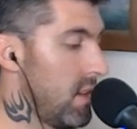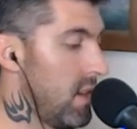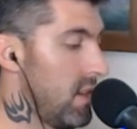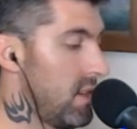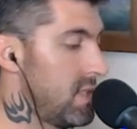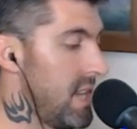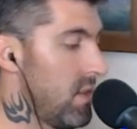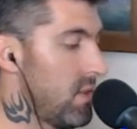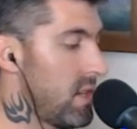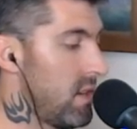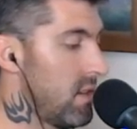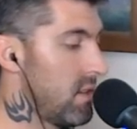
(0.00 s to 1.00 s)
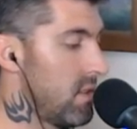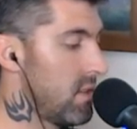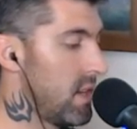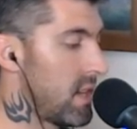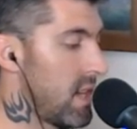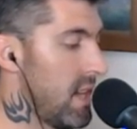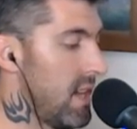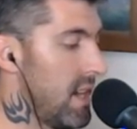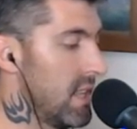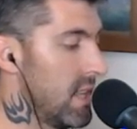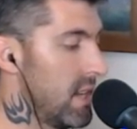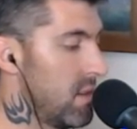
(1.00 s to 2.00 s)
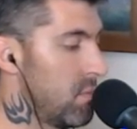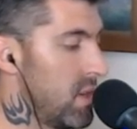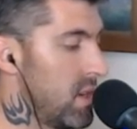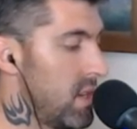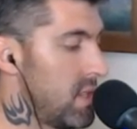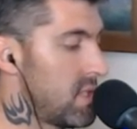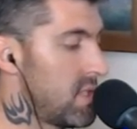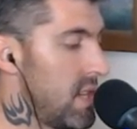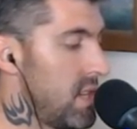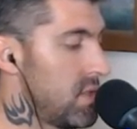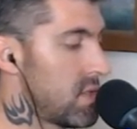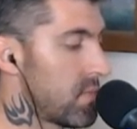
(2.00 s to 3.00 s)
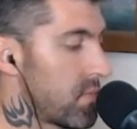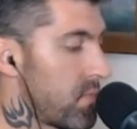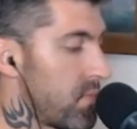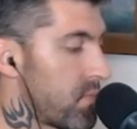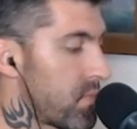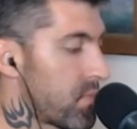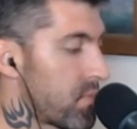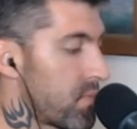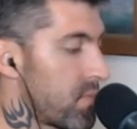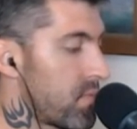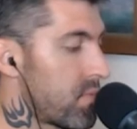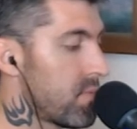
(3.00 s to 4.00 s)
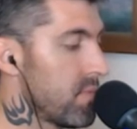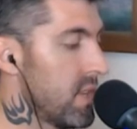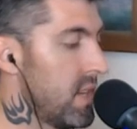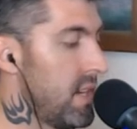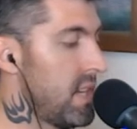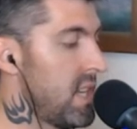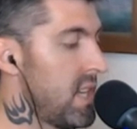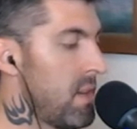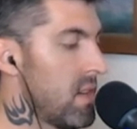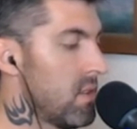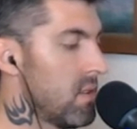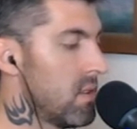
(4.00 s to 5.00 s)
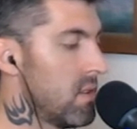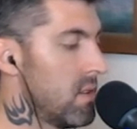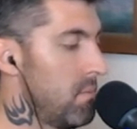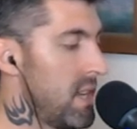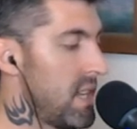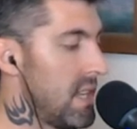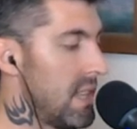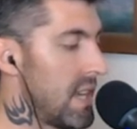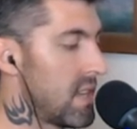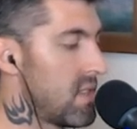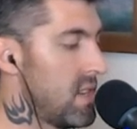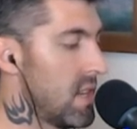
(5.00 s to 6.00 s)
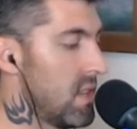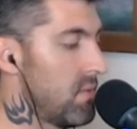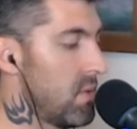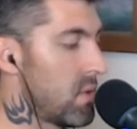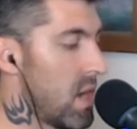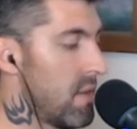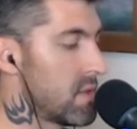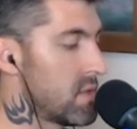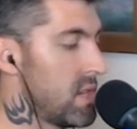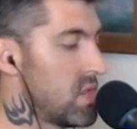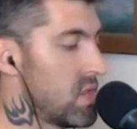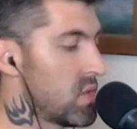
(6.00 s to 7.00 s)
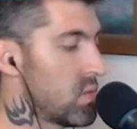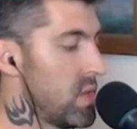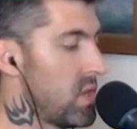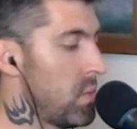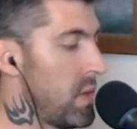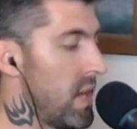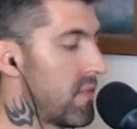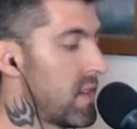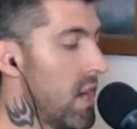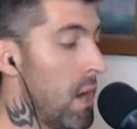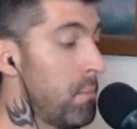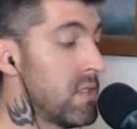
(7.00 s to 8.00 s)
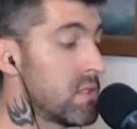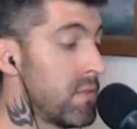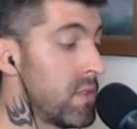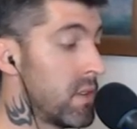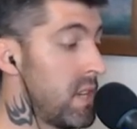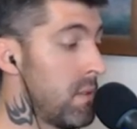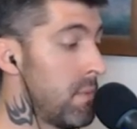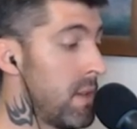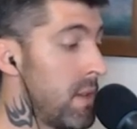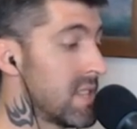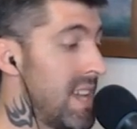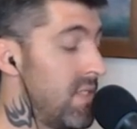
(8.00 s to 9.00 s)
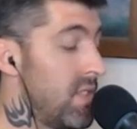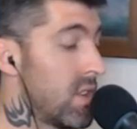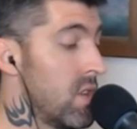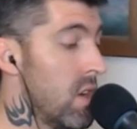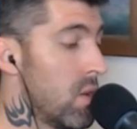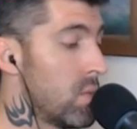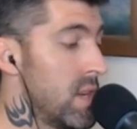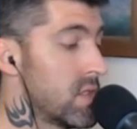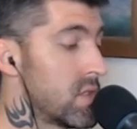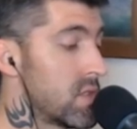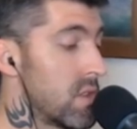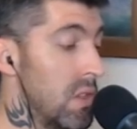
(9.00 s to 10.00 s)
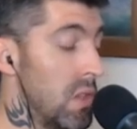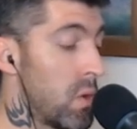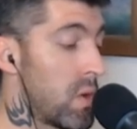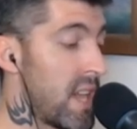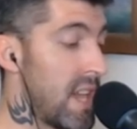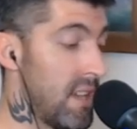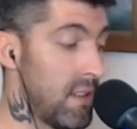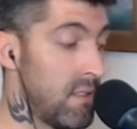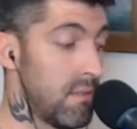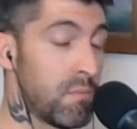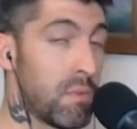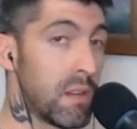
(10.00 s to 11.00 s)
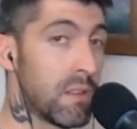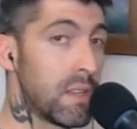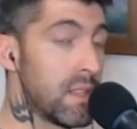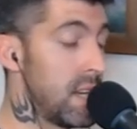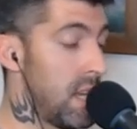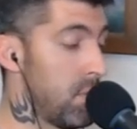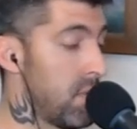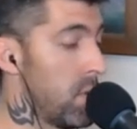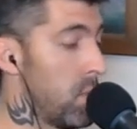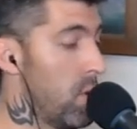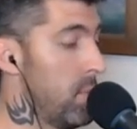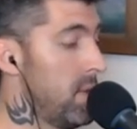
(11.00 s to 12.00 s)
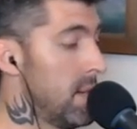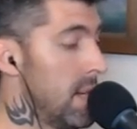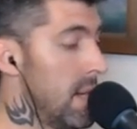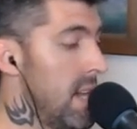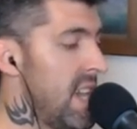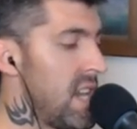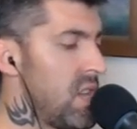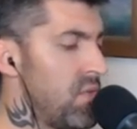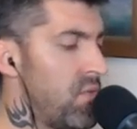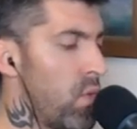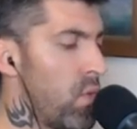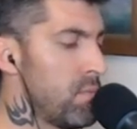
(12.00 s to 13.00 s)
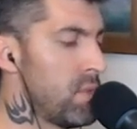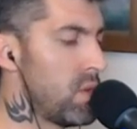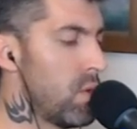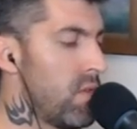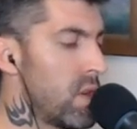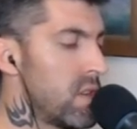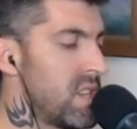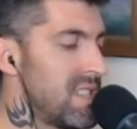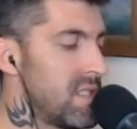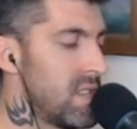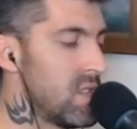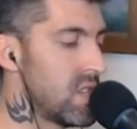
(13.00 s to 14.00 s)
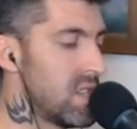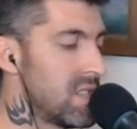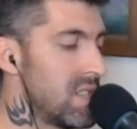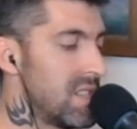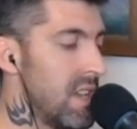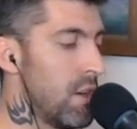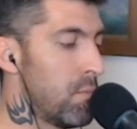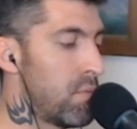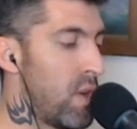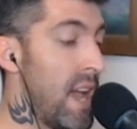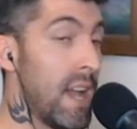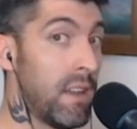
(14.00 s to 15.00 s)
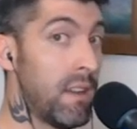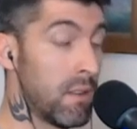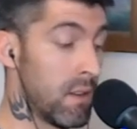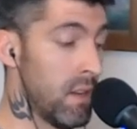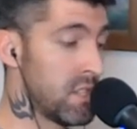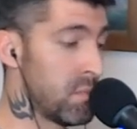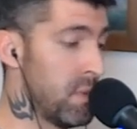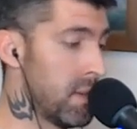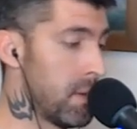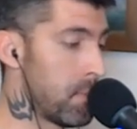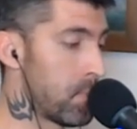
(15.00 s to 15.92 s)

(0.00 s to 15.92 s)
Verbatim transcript: Uh, down here, I can't highlight it, but it says in an email, many lengthy telephone conversations with you. We have copies of your emails and the call register. Lori Anne, apparently the name of the woman, informed you of her decision to tell Brad, her husband,